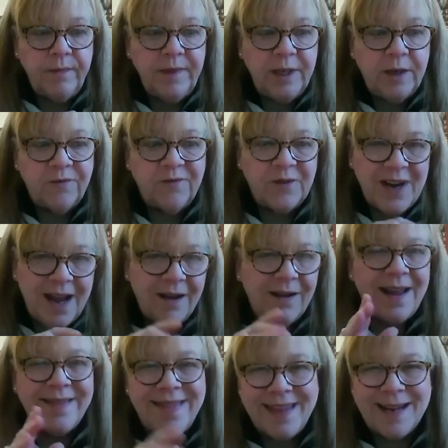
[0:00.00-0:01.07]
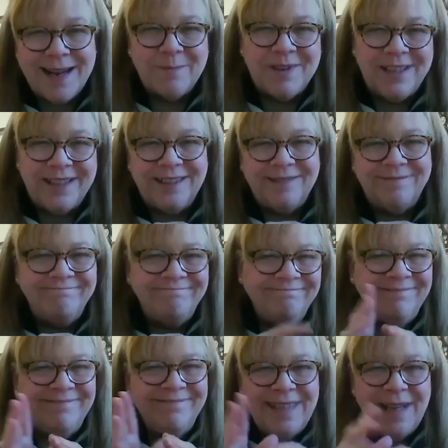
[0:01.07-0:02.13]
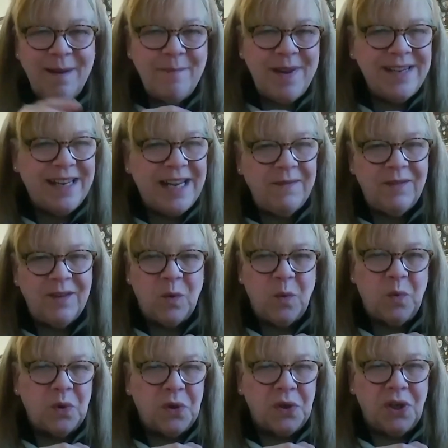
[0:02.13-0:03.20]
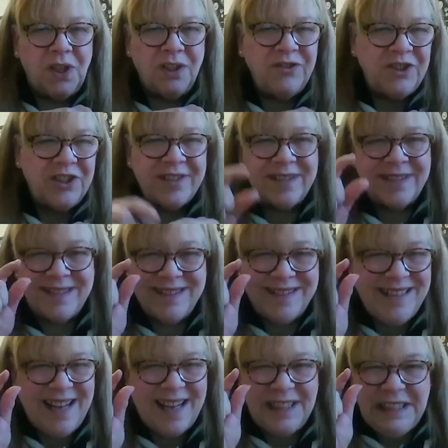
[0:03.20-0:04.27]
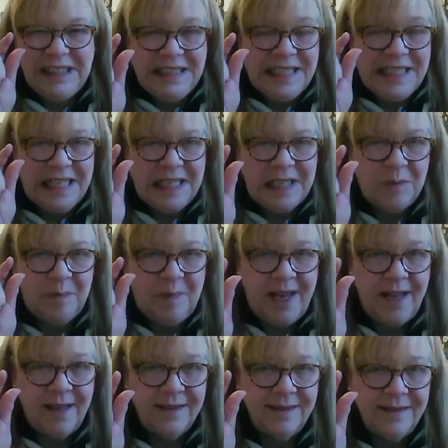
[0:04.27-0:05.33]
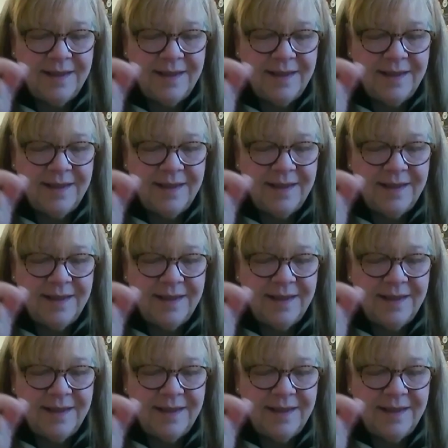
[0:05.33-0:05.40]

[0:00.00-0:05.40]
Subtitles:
you know, for now, I think I'm gonna give it a whirl, just a little bit.